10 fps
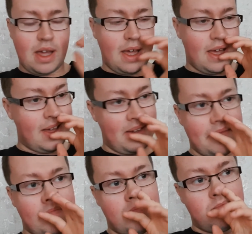
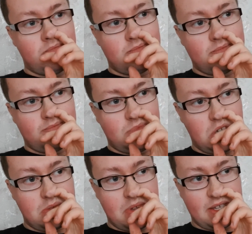Um,
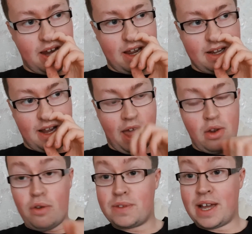just means I can get
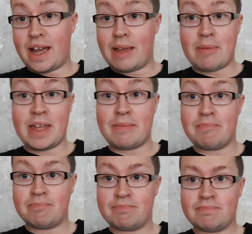enough time in,
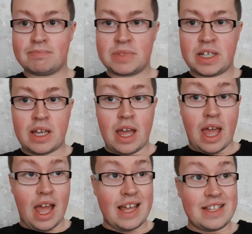
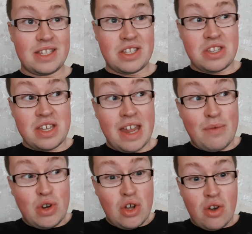and you
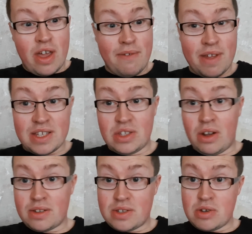never know if it's
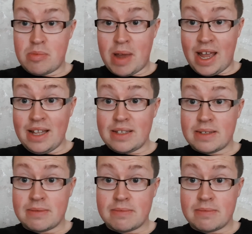not too bad.